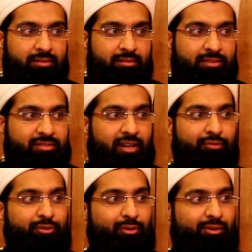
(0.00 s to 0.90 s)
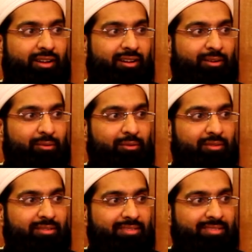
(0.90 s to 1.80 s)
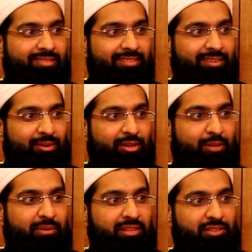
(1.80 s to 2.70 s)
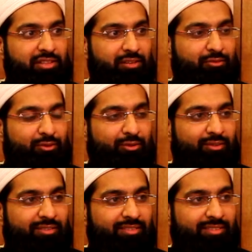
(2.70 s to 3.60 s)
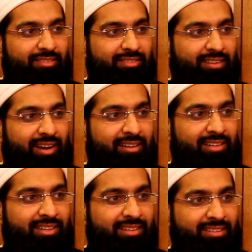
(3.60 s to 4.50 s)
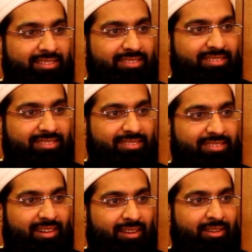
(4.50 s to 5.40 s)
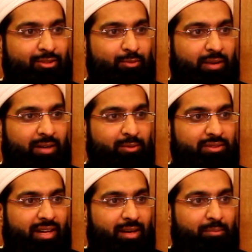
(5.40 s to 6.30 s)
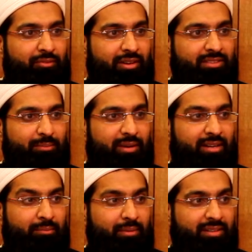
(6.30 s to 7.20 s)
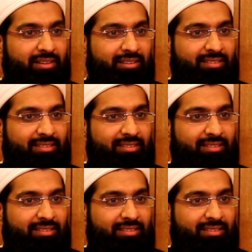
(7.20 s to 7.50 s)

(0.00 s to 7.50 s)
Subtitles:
Astaghfirullah. What are you committing shirk for? Akhi, Allah subhanahu wa ta'ala provides the bread and butter.